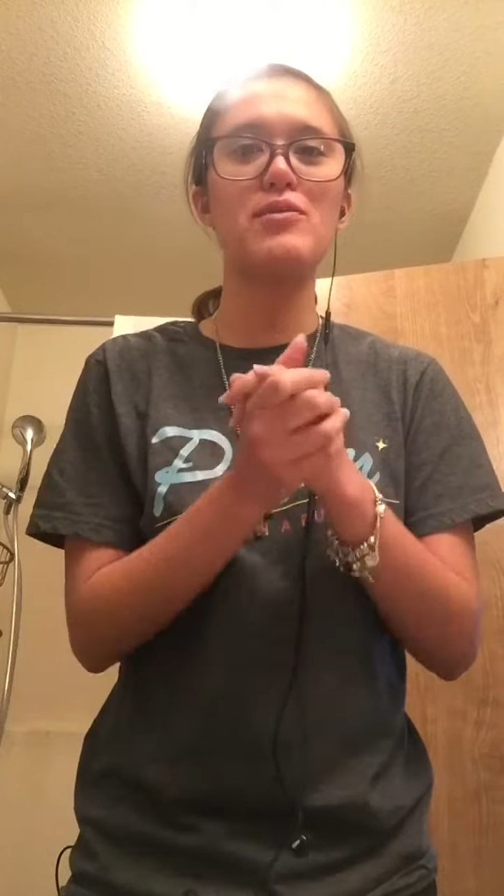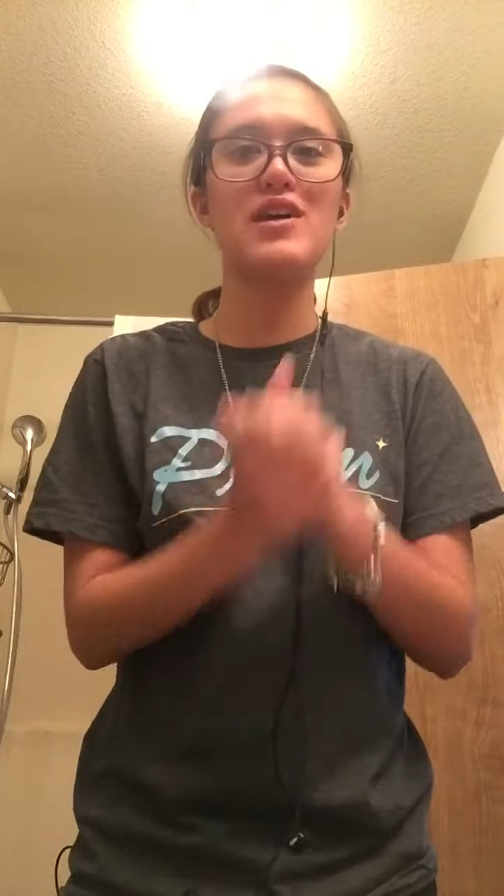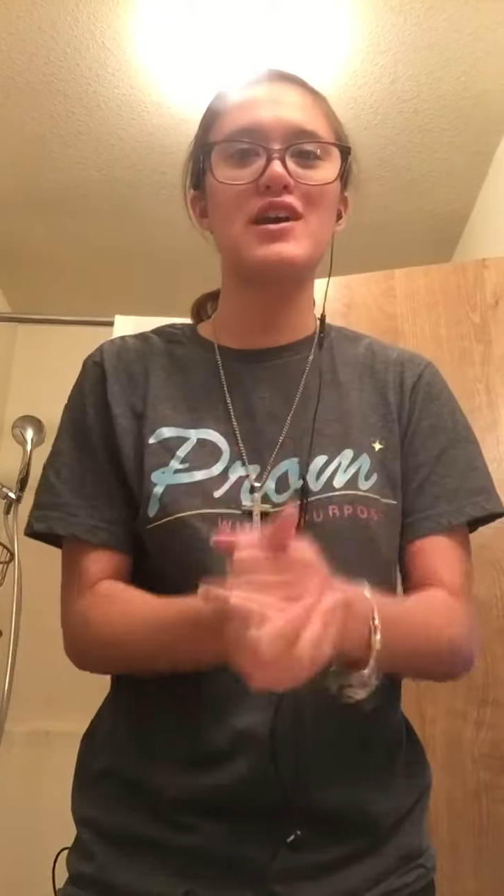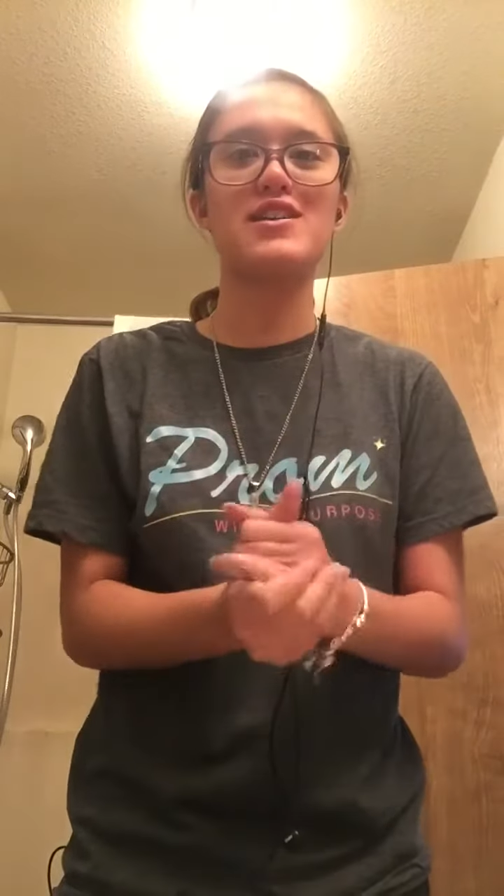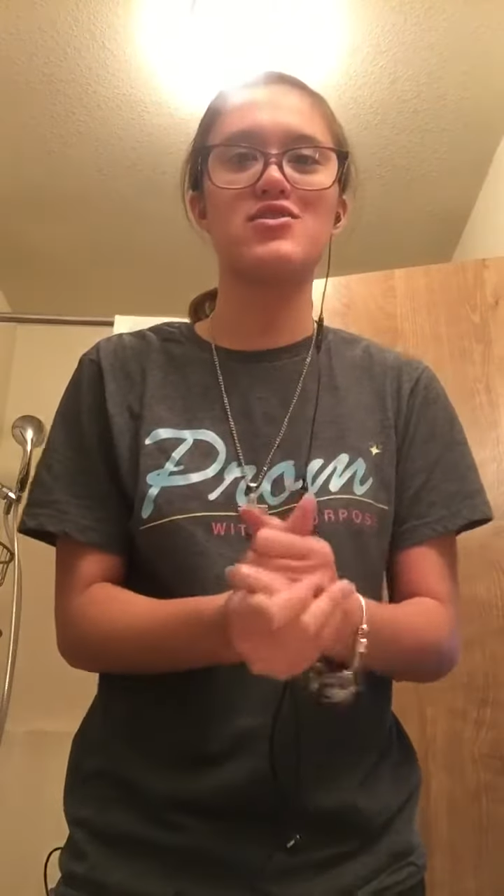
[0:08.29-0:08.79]

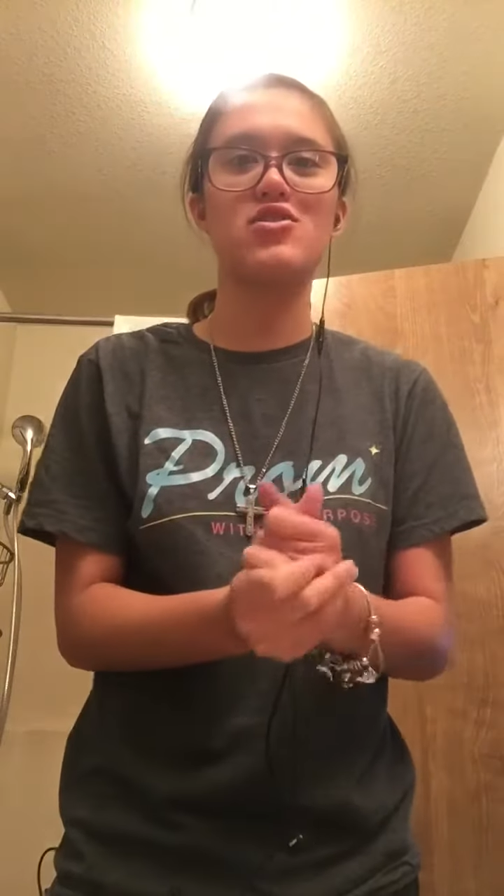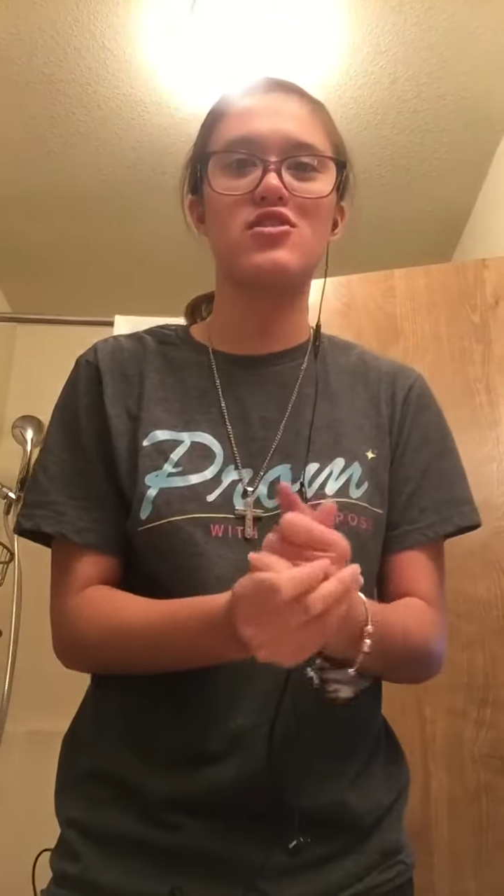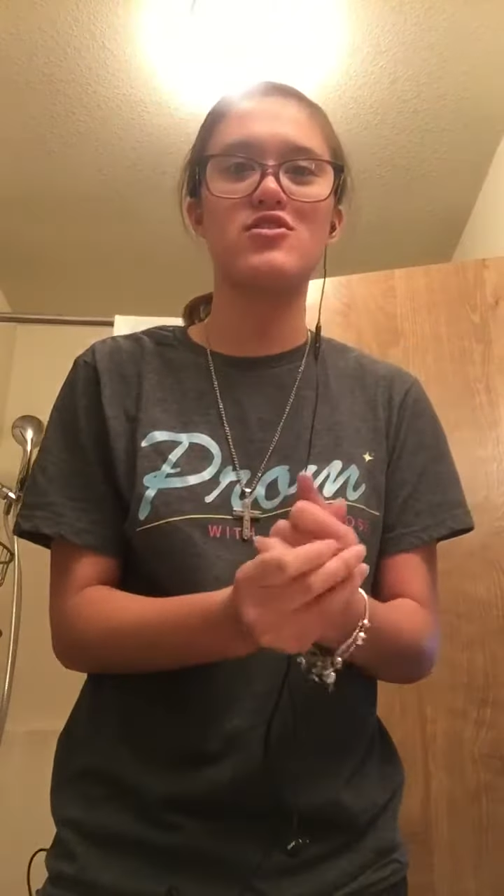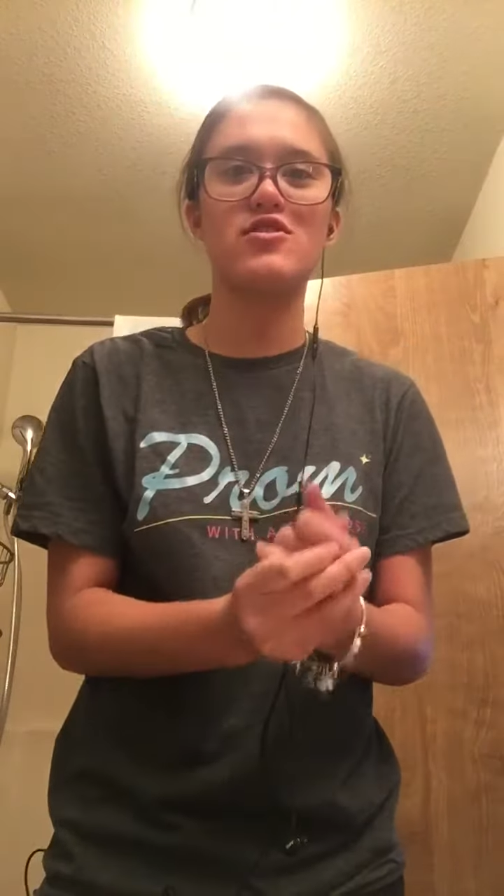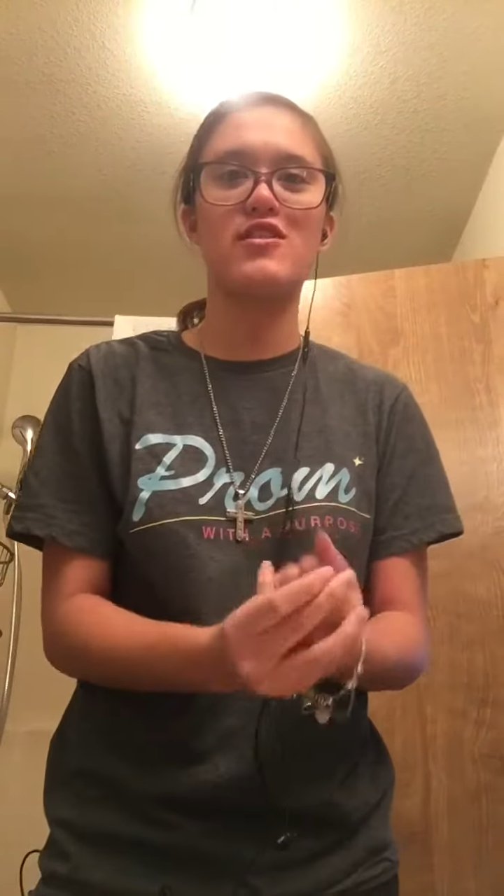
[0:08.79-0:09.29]
much.
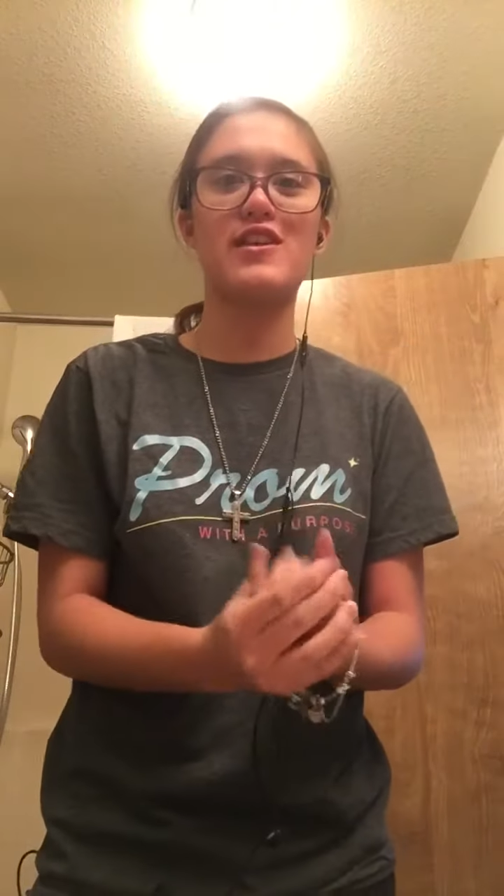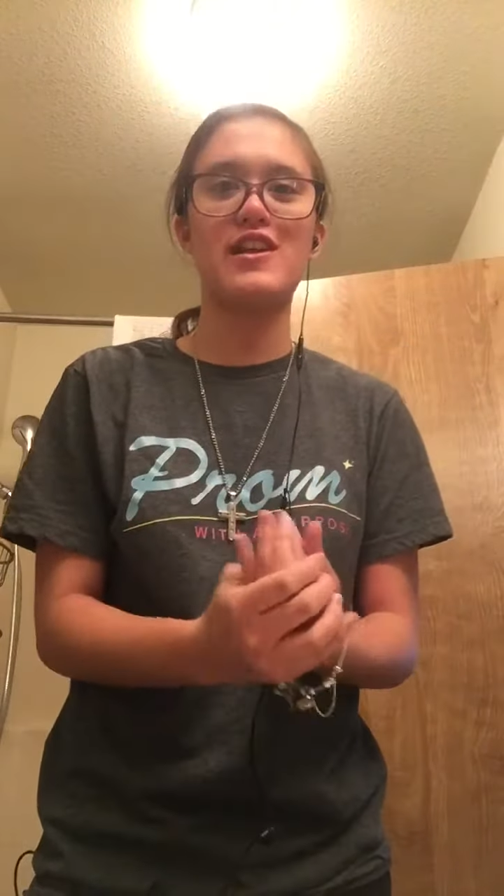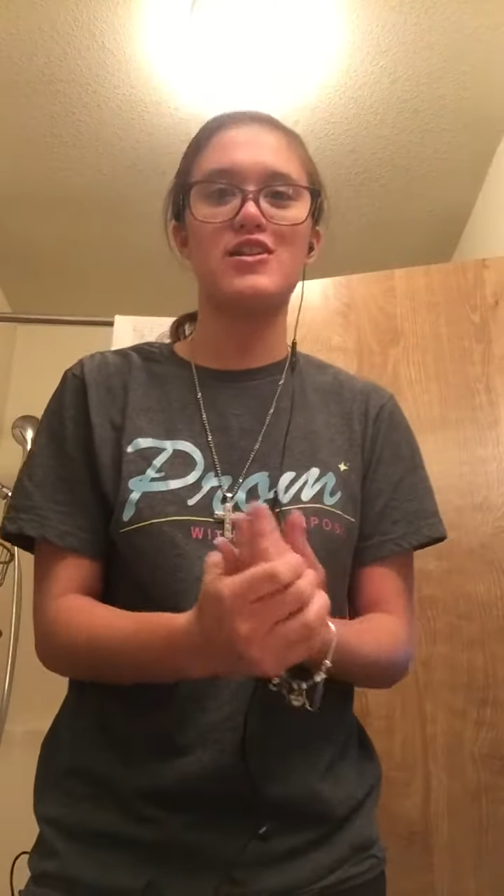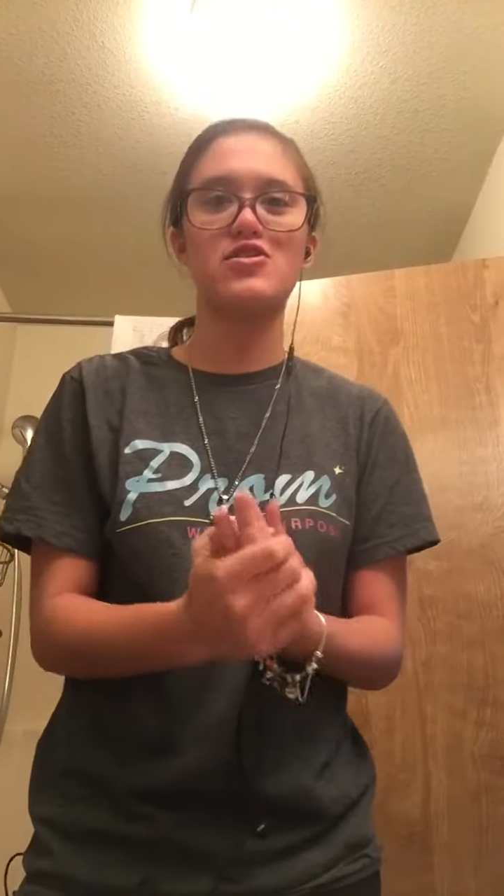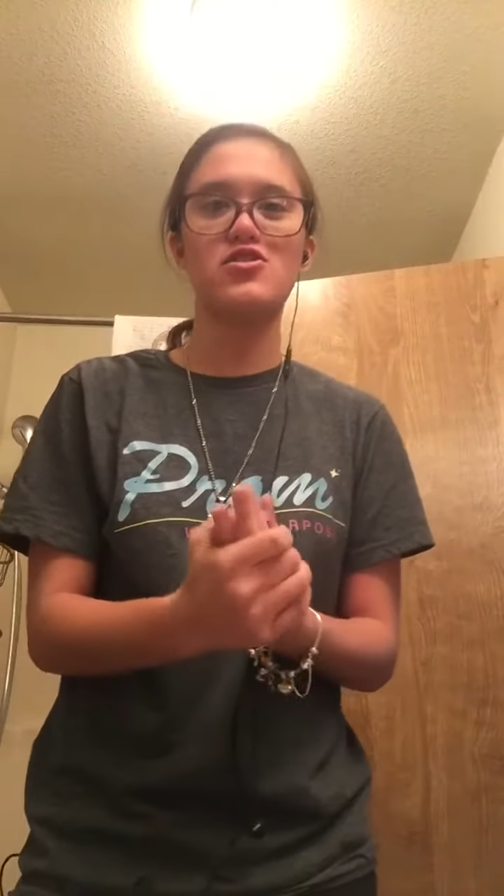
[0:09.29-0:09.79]

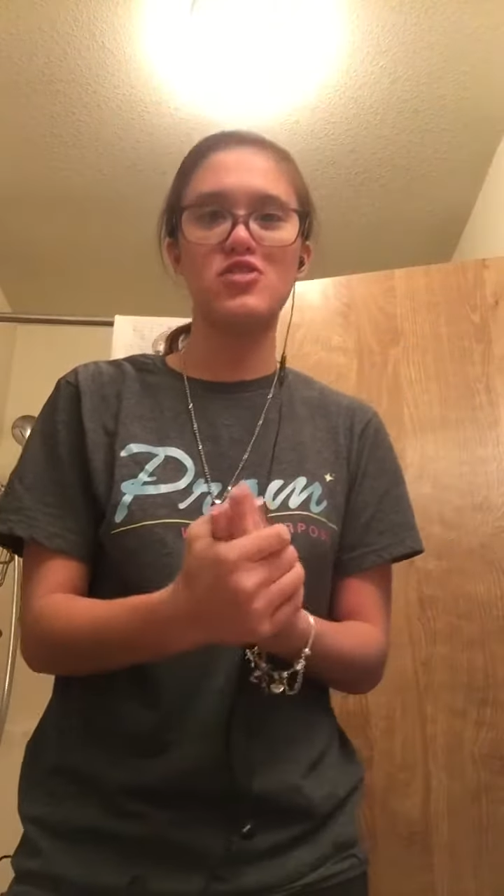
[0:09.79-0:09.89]
And,